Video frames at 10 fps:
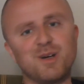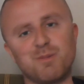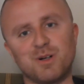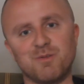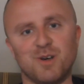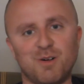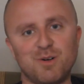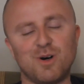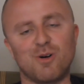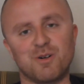among the
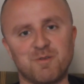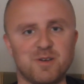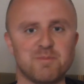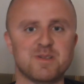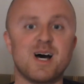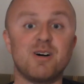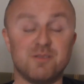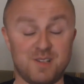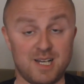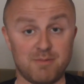other horror films
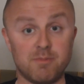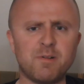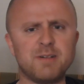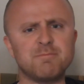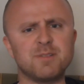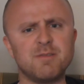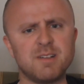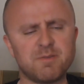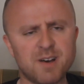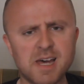out there. The
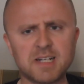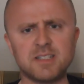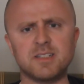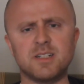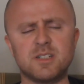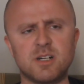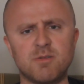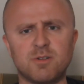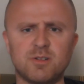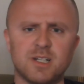effects in
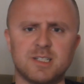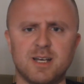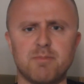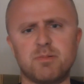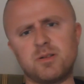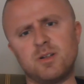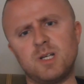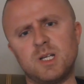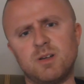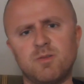general, except
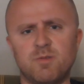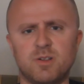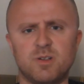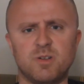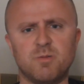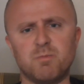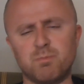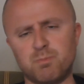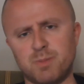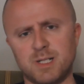the
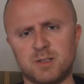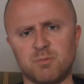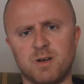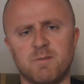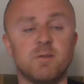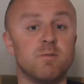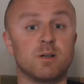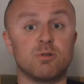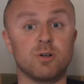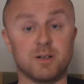bit with the
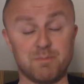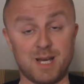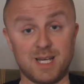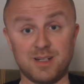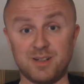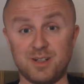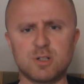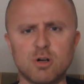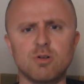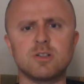crooked man,
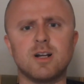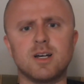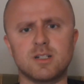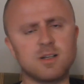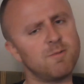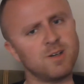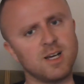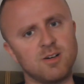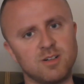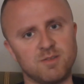which looks like something
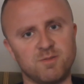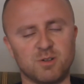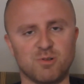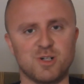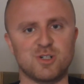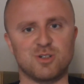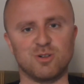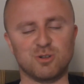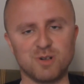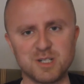out of The Grinch
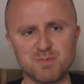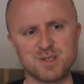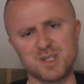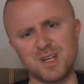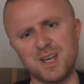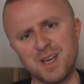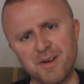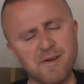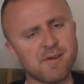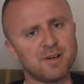Stole Christmas,
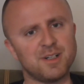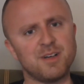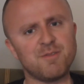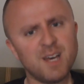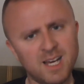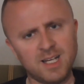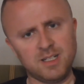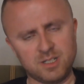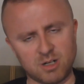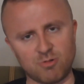they
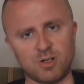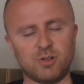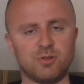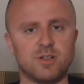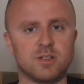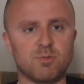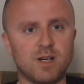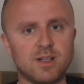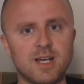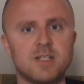are generally good as
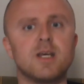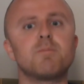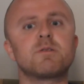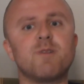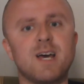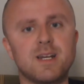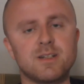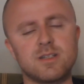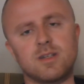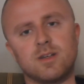well, and James
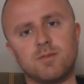Wan's